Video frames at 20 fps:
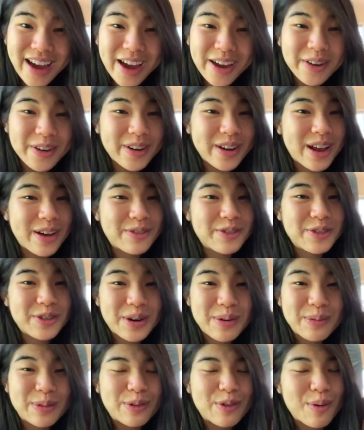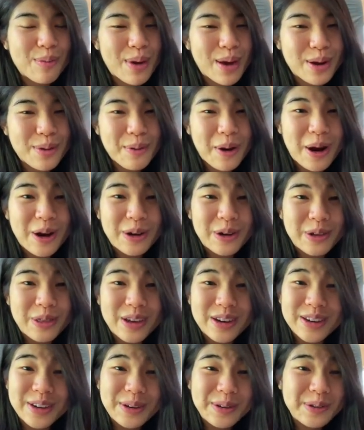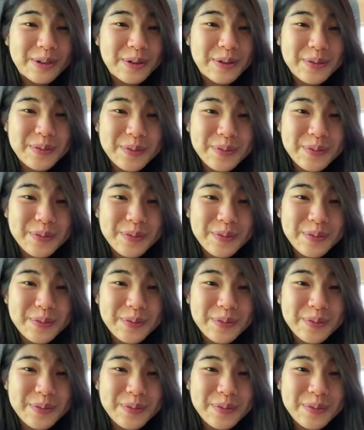I couldn't have dreamed of a better partner than you.